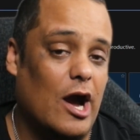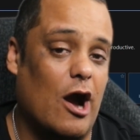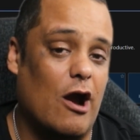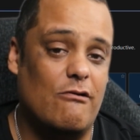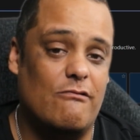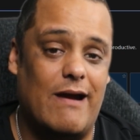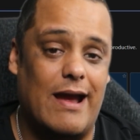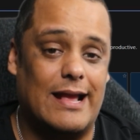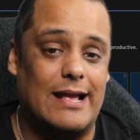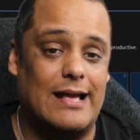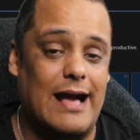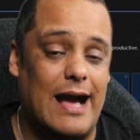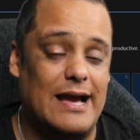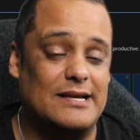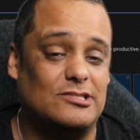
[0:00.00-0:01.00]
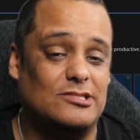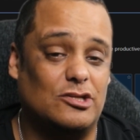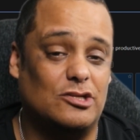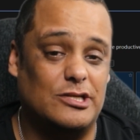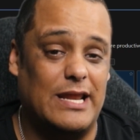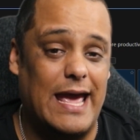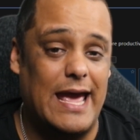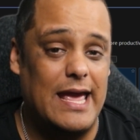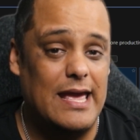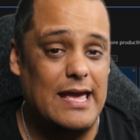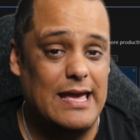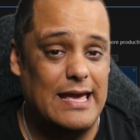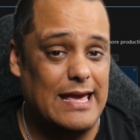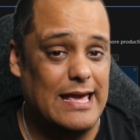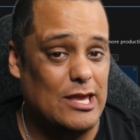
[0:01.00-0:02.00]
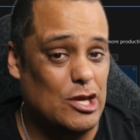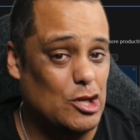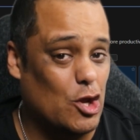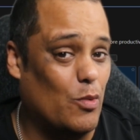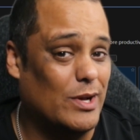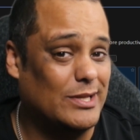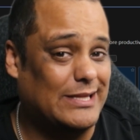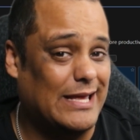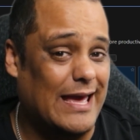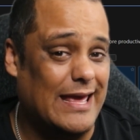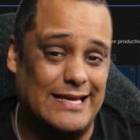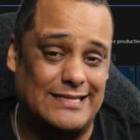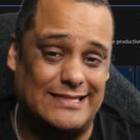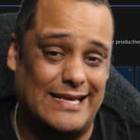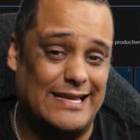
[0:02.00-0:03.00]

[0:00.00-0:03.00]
All right, guys, so today, you know what day it is.